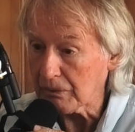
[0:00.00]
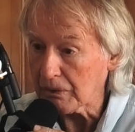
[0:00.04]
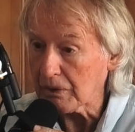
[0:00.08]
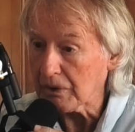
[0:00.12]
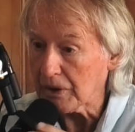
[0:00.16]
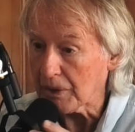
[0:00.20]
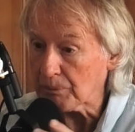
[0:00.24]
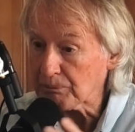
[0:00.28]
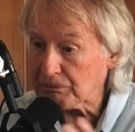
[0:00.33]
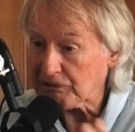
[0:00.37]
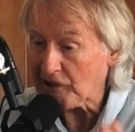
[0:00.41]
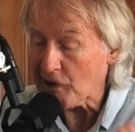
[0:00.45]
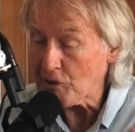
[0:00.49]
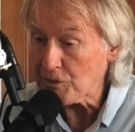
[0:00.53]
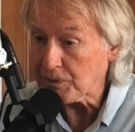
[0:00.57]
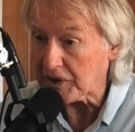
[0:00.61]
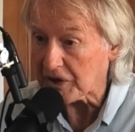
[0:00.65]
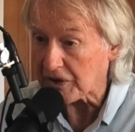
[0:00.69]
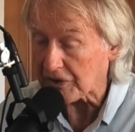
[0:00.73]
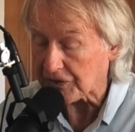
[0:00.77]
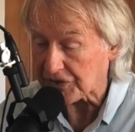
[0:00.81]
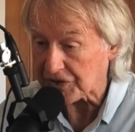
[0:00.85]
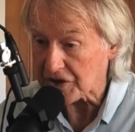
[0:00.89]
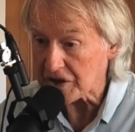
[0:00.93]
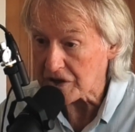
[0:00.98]

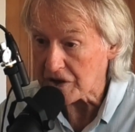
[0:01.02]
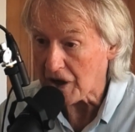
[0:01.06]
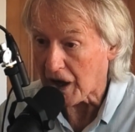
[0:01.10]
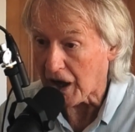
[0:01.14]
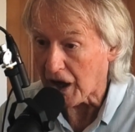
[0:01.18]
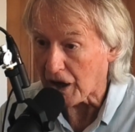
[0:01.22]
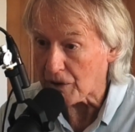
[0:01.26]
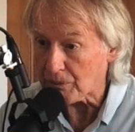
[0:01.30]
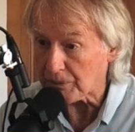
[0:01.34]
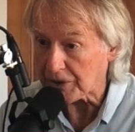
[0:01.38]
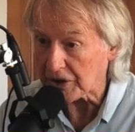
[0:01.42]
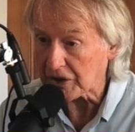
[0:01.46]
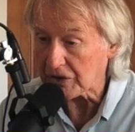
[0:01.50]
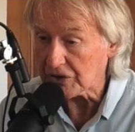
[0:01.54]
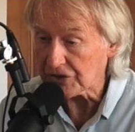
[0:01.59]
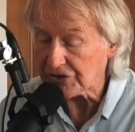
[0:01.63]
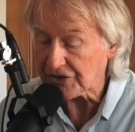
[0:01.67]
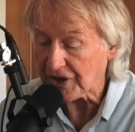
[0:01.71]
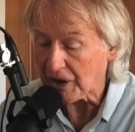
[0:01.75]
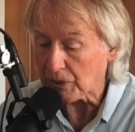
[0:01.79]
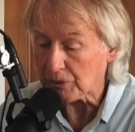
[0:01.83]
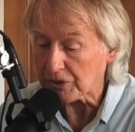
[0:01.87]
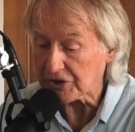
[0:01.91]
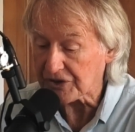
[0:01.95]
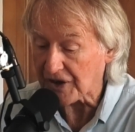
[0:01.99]
appropriate at the time because
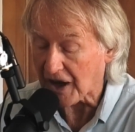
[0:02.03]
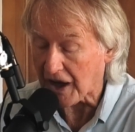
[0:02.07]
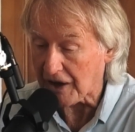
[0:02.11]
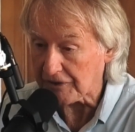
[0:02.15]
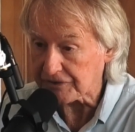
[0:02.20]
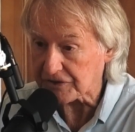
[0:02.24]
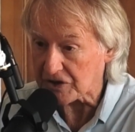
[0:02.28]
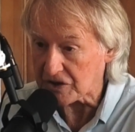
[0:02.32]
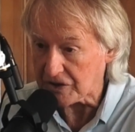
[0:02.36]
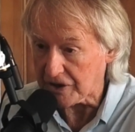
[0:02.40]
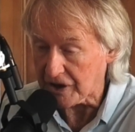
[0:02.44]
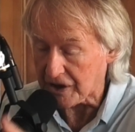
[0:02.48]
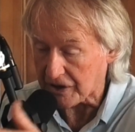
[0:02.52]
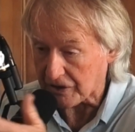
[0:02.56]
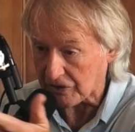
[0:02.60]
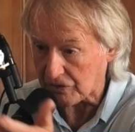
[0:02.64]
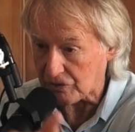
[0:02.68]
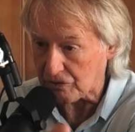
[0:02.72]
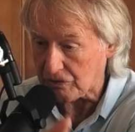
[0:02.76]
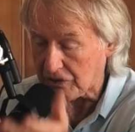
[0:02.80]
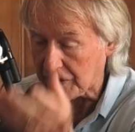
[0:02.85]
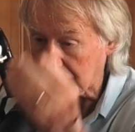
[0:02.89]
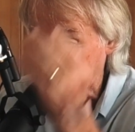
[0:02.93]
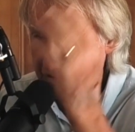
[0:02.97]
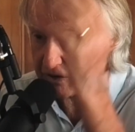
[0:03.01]
that was after Tennant
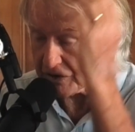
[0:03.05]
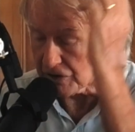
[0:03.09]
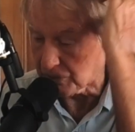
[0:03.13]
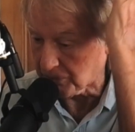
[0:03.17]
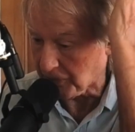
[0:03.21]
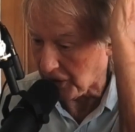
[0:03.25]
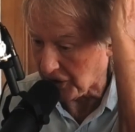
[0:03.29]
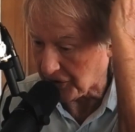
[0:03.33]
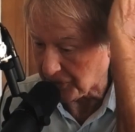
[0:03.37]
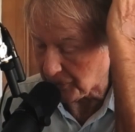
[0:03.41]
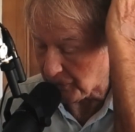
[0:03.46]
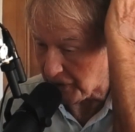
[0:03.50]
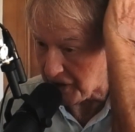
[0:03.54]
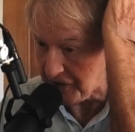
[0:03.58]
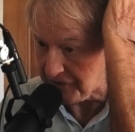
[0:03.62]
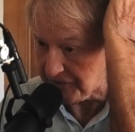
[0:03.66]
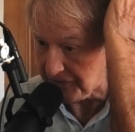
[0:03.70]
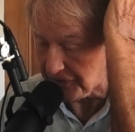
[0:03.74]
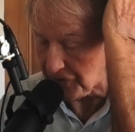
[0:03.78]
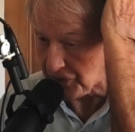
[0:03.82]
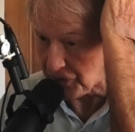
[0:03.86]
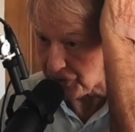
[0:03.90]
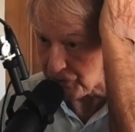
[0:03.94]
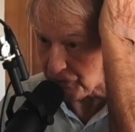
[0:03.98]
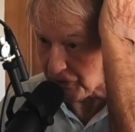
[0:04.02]
Creek too, by the way.
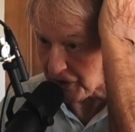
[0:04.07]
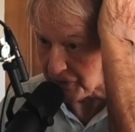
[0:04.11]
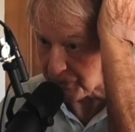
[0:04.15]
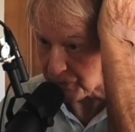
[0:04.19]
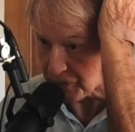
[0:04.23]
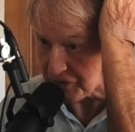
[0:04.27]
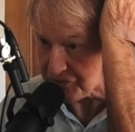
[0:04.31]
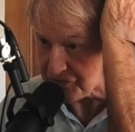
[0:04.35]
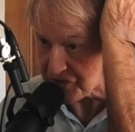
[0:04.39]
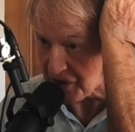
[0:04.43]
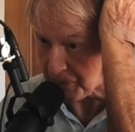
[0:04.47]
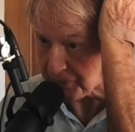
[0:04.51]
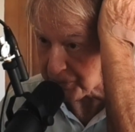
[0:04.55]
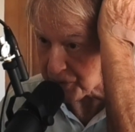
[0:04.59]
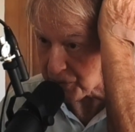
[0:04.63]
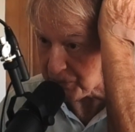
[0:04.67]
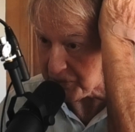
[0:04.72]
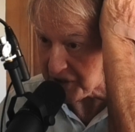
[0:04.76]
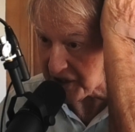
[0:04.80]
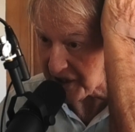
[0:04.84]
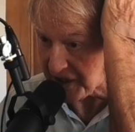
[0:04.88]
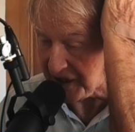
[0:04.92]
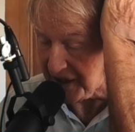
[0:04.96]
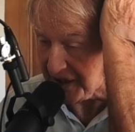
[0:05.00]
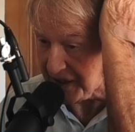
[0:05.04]
Further on, we jumped a
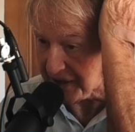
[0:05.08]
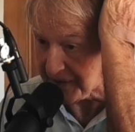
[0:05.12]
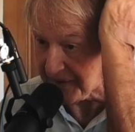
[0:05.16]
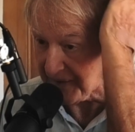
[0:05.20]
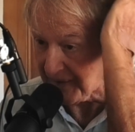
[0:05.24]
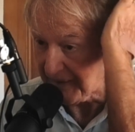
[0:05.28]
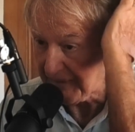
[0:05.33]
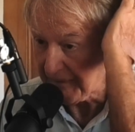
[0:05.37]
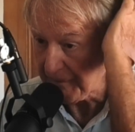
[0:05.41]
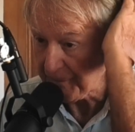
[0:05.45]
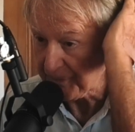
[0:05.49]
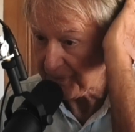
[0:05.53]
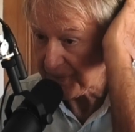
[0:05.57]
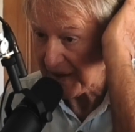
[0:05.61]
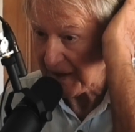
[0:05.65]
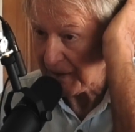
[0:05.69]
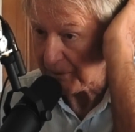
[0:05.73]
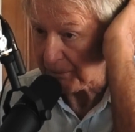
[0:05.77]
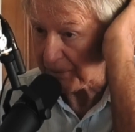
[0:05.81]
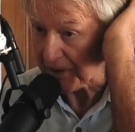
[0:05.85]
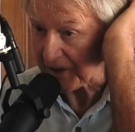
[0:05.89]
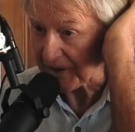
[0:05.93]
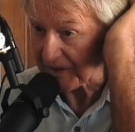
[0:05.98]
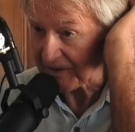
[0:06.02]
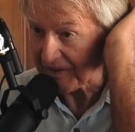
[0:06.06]
bit ahead,
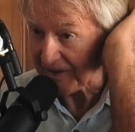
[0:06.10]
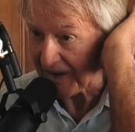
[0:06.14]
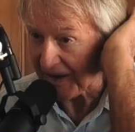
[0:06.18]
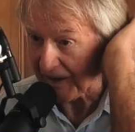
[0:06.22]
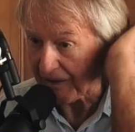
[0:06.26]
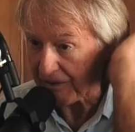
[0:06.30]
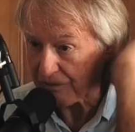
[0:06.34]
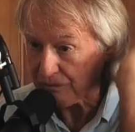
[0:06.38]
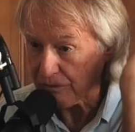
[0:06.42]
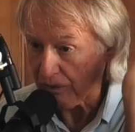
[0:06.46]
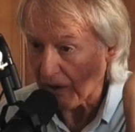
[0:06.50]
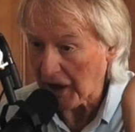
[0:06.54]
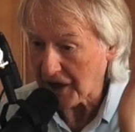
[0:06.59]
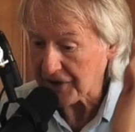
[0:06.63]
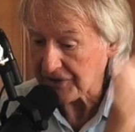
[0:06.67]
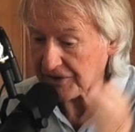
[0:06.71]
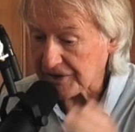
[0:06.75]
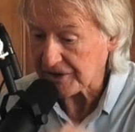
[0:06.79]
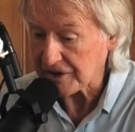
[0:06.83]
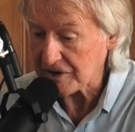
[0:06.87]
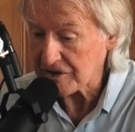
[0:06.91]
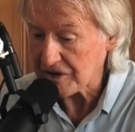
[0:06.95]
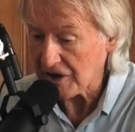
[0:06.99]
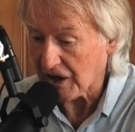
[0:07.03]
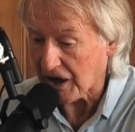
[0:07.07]
but uh, right at
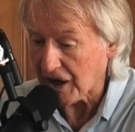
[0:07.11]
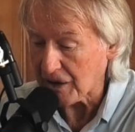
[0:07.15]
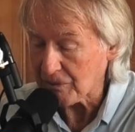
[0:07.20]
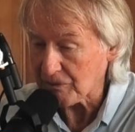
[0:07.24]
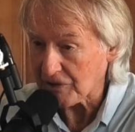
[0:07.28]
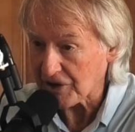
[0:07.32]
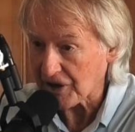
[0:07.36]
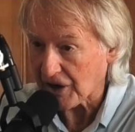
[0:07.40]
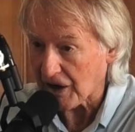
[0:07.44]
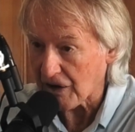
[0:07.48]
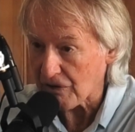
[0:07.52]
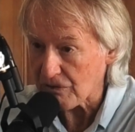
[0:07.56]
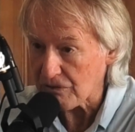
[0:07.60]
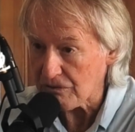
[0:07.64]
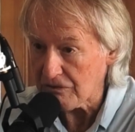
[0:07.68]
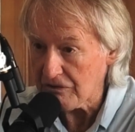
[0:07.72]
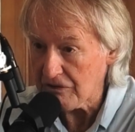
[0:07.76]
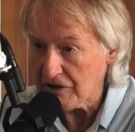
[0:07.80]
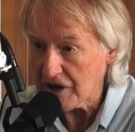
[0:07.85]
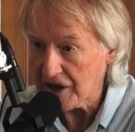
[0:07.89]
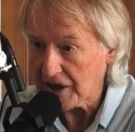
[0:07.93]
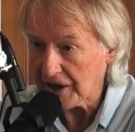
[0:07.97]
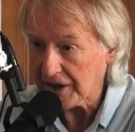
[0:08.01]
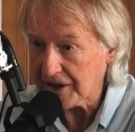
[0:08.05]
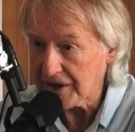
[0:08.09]
the time when I
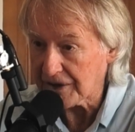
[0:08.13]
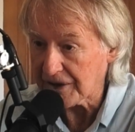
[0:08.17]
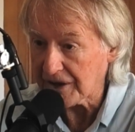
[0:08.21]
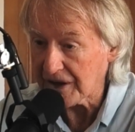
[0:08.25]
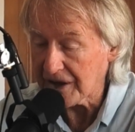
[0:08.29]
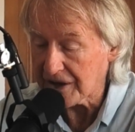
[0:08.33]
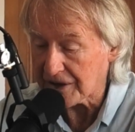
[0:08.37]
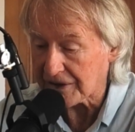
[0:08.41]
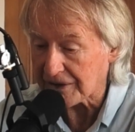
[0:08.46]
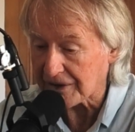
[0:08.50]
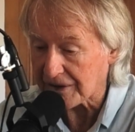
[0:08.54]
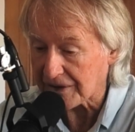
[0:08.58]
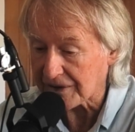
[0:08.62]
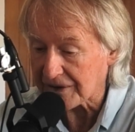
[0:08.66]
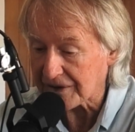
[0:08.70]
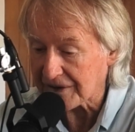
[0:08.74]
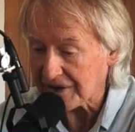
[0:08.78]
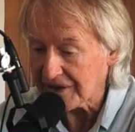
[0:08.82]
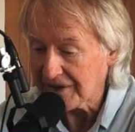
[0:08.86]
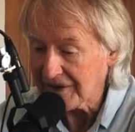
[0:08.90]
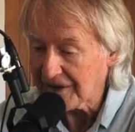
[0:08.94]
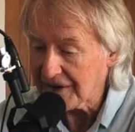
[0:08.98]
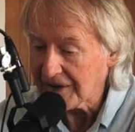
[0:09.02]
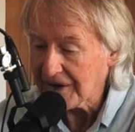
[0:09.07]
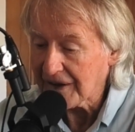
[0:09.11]
really needed
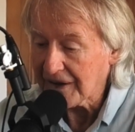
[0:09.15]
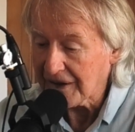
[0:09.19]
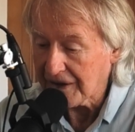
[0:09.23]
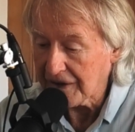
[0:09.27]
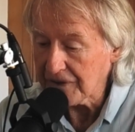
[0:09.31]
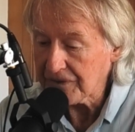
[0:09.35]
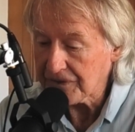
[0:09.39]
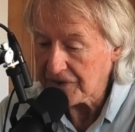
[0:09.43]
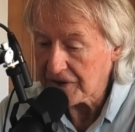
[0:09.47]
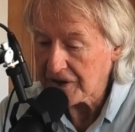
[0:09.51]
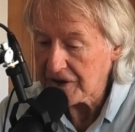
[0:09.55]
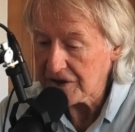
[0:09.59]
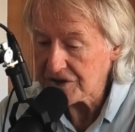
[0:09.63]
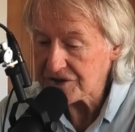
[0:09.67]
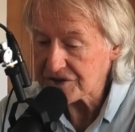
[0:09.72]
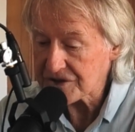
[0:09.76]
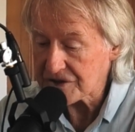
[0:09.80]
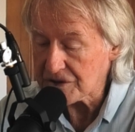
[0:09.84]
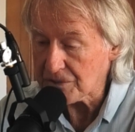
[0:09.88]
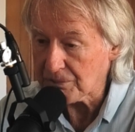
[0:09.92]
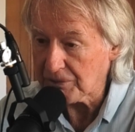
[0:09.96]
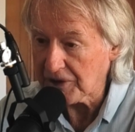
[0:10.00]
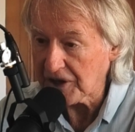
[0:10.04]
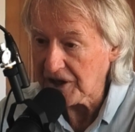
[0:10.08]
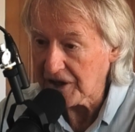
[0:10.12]
it, if it is
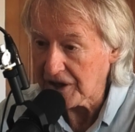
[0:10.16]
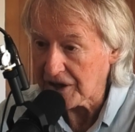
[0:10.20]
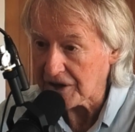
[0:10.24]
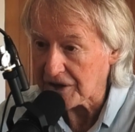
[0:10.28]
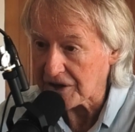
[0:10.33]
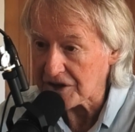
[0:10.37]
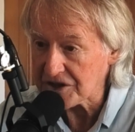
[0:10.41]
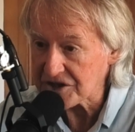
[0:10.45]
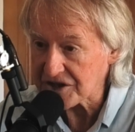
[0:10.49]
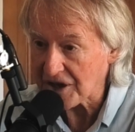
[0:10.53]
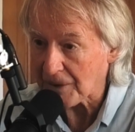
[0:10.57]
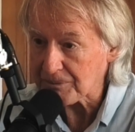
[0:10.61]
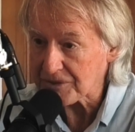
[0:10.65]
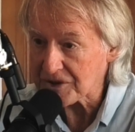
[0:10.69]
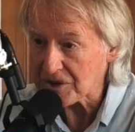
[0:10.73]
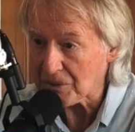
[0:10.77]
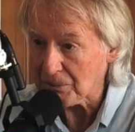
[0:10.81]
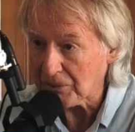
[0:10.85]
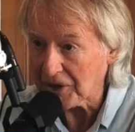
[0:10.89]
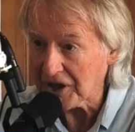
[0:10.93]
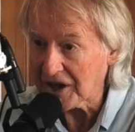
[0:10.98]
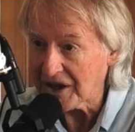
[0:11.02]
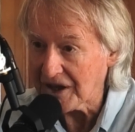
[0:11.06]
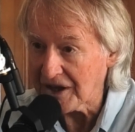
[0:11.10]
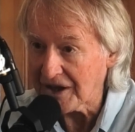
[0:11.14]
to be, it is up to
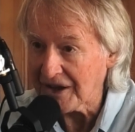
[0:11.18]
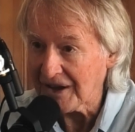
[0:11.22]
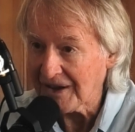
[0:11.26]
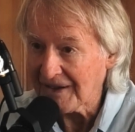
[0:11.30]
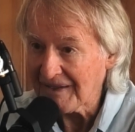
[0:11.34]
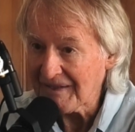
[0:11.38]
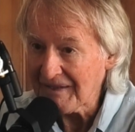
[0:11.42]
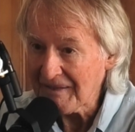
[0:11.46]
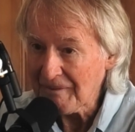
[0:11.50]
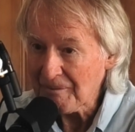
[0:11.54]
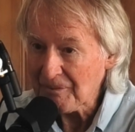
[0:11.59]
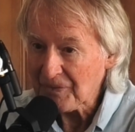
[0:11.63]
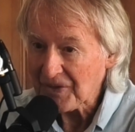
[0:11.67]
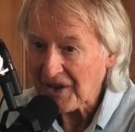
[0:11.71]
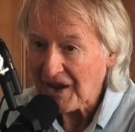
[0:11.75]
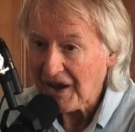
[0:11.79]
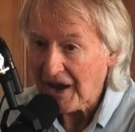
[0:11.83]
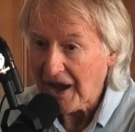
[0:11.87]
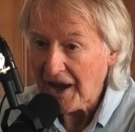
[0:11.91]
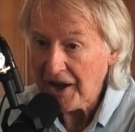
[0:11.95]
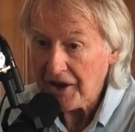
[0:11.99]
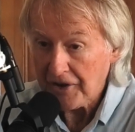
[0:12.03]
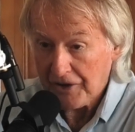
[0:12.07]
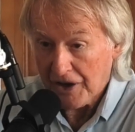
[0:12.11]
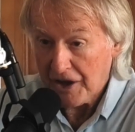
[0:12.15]
me.
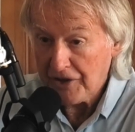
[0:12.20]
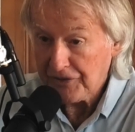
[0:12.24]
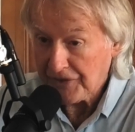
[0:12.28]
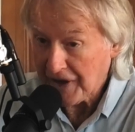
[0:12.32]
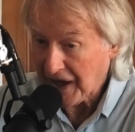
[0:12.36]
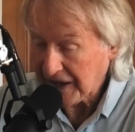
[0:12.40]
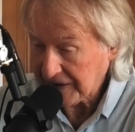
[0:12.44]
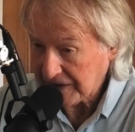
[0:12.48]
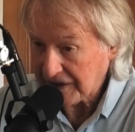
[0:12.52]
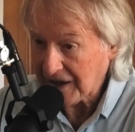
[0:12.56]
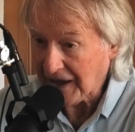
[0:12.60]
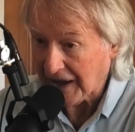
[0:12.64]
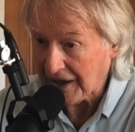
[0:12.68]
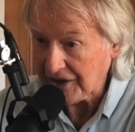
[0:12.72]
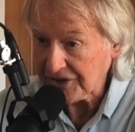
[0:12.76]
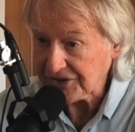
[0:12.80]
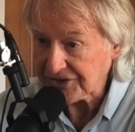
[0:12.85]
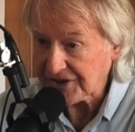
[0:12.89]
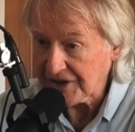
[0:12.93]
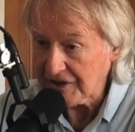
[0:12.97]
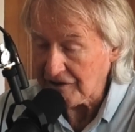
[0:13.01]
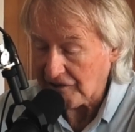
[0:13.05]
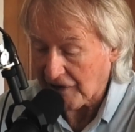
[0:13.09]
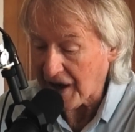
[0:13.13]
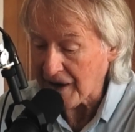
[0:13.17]
In, in that case,
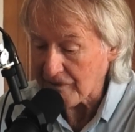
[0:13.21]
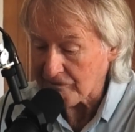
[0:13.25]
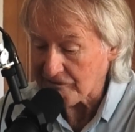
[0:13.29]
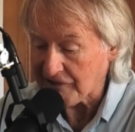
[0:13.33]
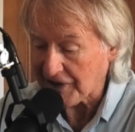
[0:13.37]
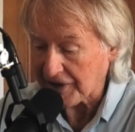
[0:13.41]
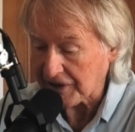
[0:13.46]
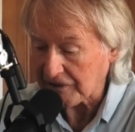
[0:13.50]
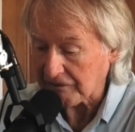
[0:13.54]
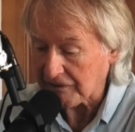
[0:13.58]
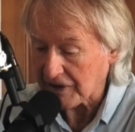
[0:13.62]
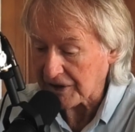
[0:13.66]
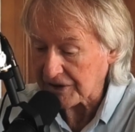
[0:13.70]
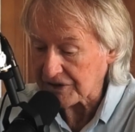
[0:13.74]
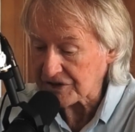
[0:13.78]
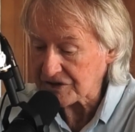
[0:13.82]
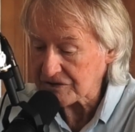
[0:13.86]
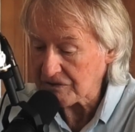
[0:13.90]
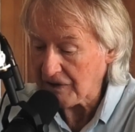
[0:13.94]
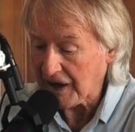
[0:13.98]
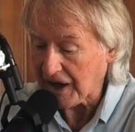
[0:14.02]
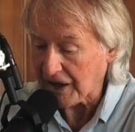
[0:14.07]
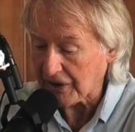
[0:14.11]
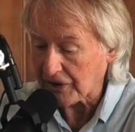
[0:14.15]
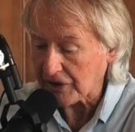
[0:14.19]
here I am running around
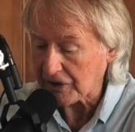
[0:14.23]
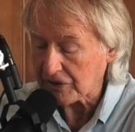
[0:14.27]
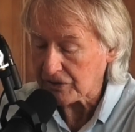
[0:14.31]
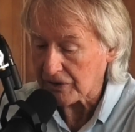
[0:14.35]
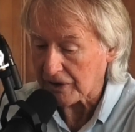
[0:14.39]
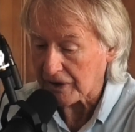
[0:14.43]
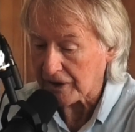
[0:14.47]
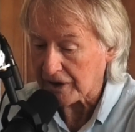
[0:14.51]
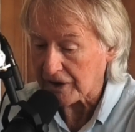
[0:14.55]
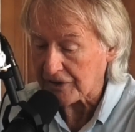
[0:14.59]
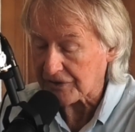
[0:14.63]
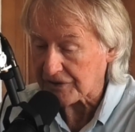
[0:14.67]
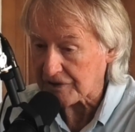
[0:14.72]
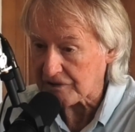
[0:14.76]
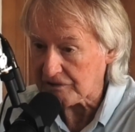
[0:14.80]
Australia. I couldn't let the